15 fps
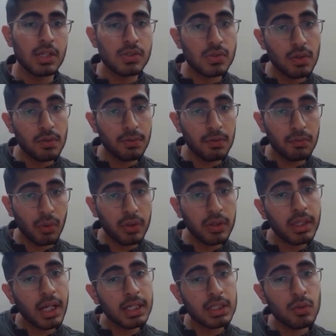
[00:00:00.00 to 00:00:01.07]
So if you want
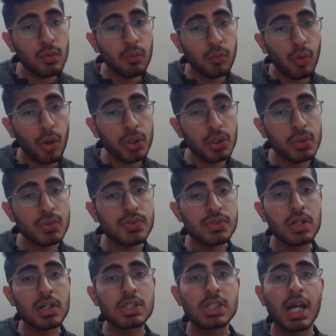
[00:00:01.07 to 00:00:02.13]
that you want to
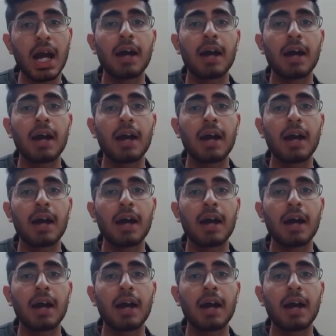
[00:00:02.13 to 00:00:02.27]
search